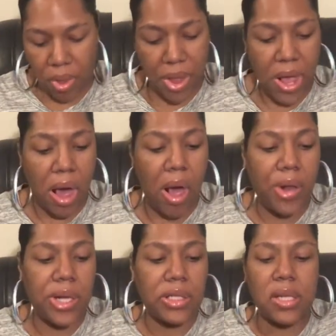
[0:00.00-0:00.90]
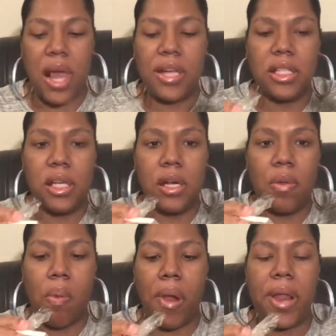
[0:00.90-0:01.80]
we got hauled these last
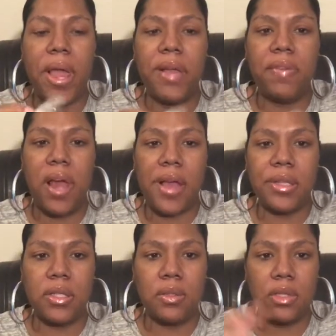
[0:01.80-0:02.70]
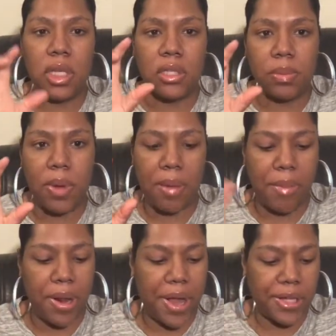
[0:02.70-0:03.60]
year and they even had the little gingerbread
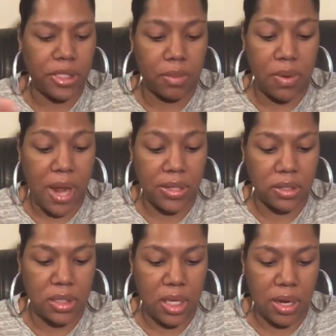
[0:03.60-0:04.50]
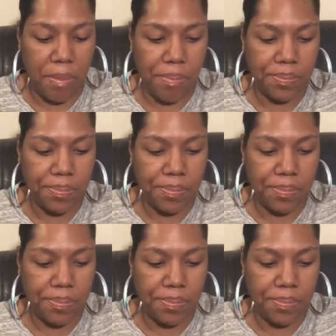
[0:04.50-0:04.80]
men last year, but I didn't see them.